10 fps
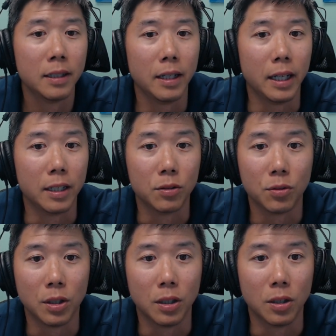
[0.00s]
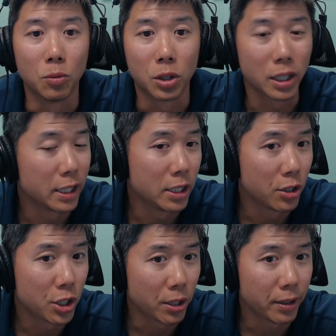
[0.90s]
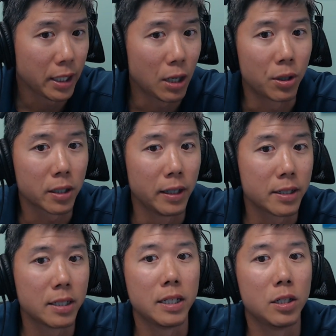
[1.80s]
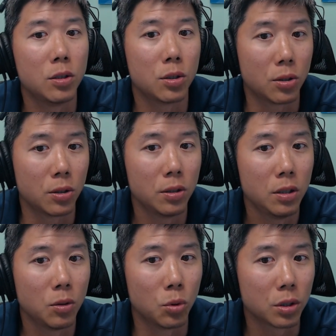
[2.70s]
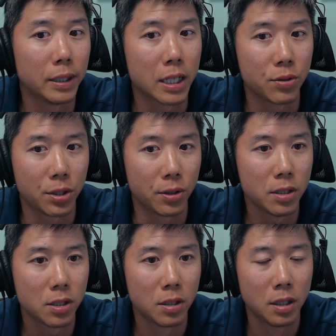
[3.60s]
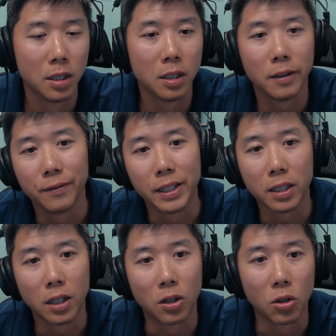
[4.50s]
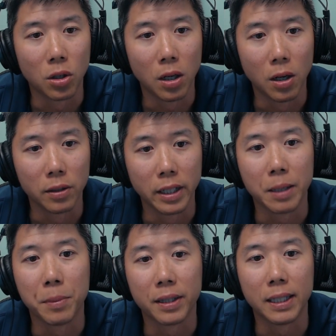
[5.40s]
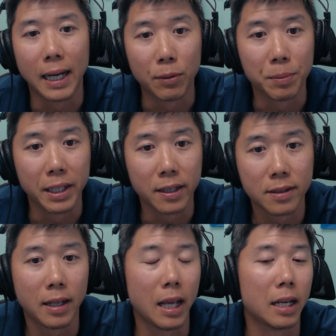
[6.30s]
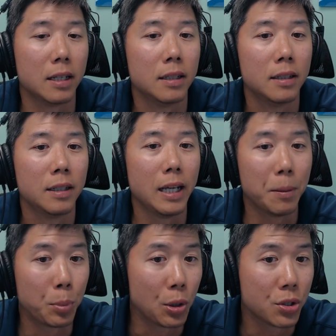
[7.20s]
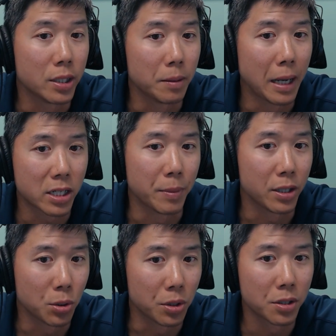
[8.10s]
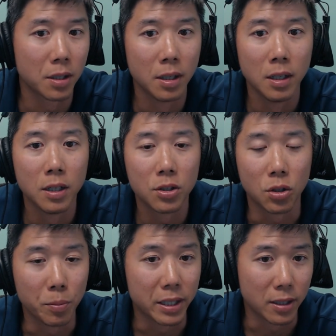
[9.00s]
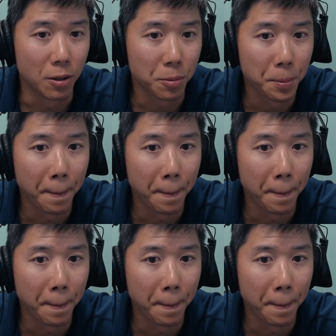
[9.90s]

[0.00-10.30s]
And uh, we're going to continue sharing how our clients continue to earn world class returns via our online monthly IWIN meetings and in person mastermind tours. So don't miss out.